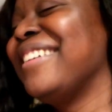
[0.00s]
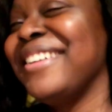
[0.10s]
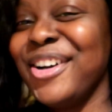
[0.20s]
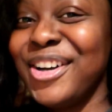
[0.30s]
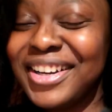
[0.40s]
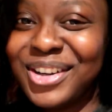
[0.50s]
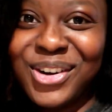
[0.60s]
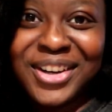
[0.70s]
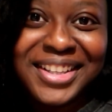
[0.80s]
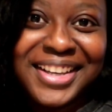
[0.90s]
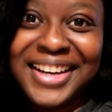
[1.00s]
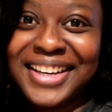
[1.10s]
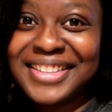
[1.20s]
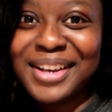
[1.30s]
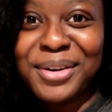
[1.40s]
oh god
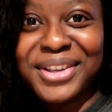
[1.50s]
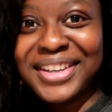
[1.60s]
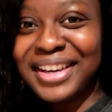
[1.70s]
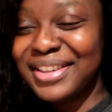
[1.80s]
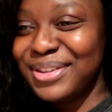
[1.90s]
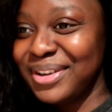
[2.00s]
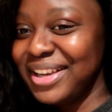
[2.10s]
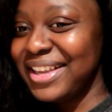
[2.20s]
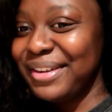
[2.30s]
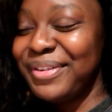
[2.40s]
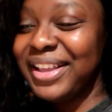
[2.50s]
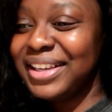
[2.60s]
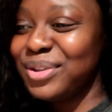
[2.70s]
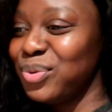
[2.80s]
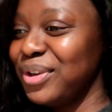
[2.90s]
guys how are you guys doing i feel
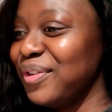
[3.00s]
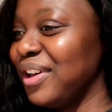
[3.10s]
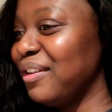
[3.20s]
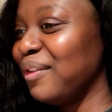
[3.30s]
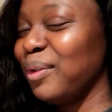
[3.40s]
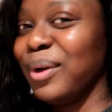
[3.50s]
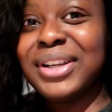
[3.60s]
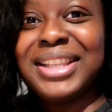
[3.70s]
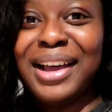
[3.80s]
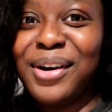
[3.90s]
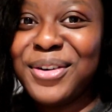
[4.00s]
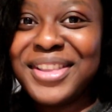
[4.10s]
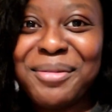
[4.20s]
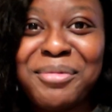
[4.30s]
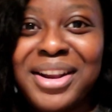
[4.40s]
like it's week five of
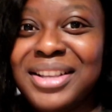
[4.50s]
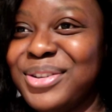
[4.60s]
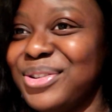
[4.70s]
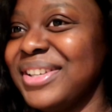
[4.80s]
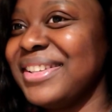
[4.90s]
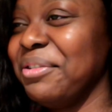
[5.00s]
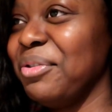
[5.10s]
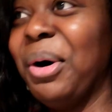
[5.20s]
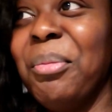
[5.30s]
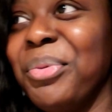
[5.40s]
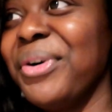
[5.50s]
lockdown i'm ready to just give up